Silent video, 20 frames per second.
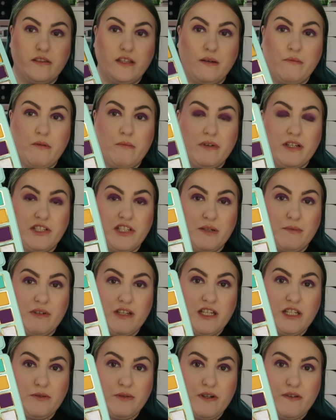Then with my Sigma
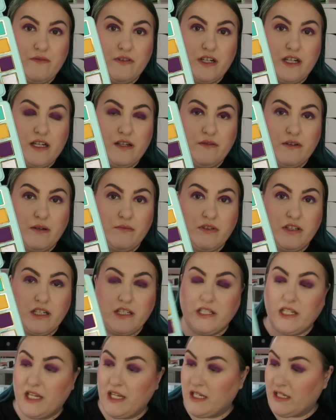E25 I'm going
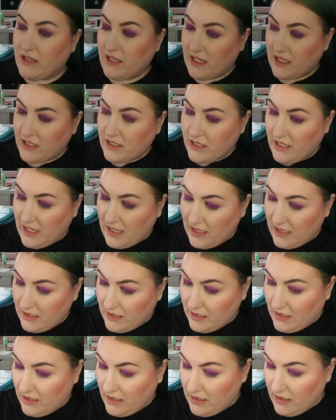to take that shade
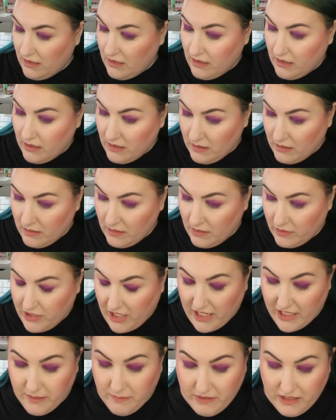Jelly